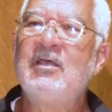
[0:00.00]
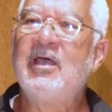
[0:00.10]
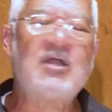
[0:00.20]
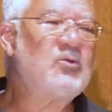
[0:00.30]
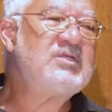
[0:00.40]

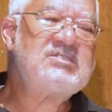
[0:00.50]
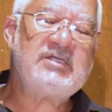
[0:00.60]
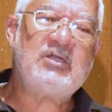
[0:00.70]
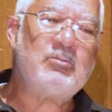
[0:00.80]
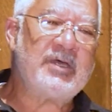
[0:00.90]
I don't want to see
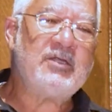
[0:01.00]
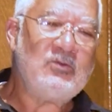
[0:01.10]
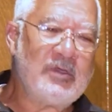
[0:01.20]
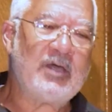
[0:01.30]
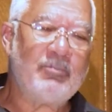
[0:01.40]
any money
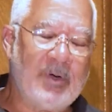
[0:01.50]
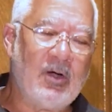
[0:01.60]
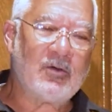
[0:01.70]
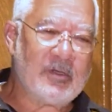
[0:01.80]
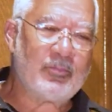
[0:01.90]
you got
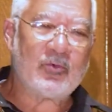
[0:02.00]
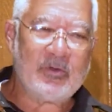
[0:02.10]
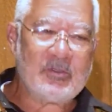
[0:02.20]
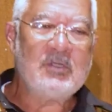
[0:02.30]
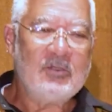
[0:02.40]
balled up
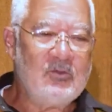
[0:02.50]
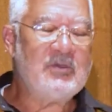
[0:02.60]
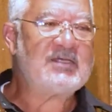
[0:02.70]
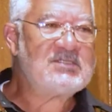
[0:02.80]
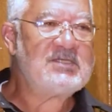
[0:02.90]
or you
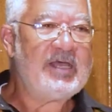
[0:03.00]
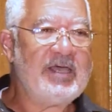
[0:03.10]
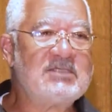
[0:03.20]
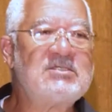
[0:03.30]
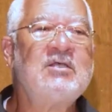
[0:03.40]
got
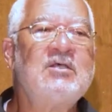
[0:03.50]
stashed.